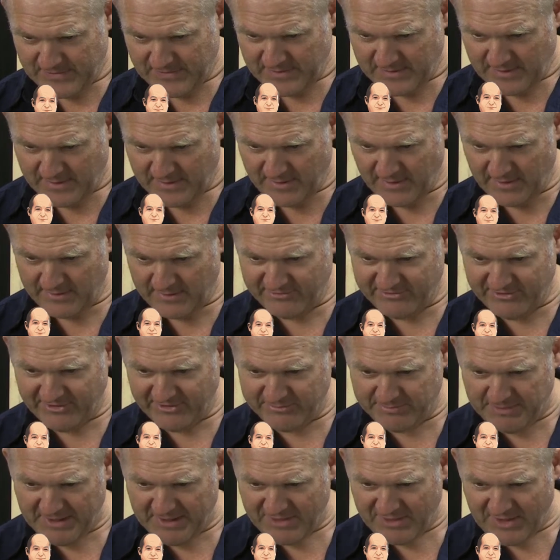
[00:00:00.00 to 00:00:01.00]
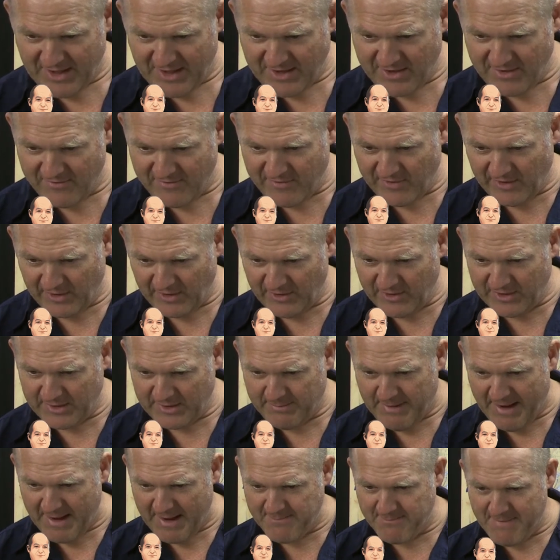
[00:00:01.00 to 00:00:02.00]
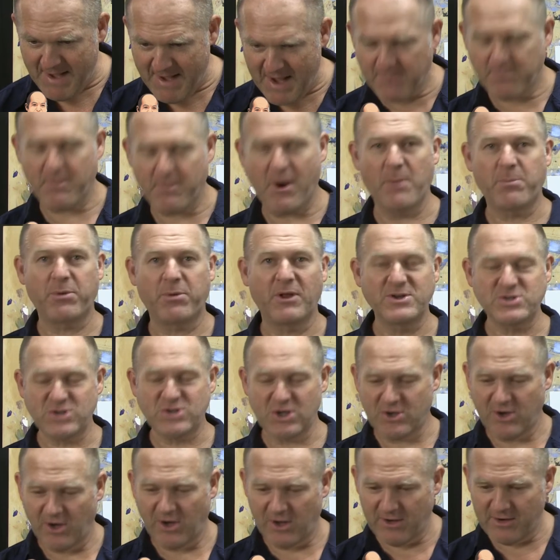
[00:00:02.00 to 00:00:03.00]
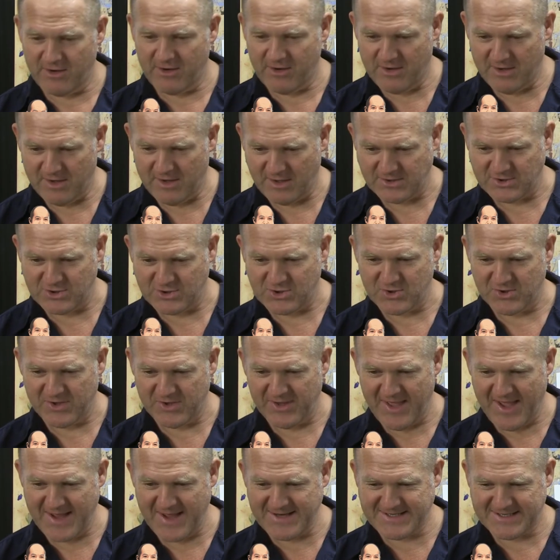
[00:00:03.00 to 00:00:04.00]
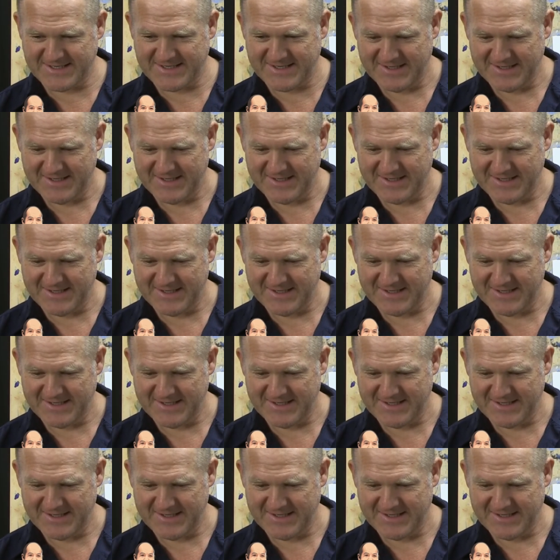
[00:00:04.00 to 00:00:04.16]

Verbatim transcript: Colin says, big thank you for the Learn to Paint mug. My pleasure, Colin. Enjoy that.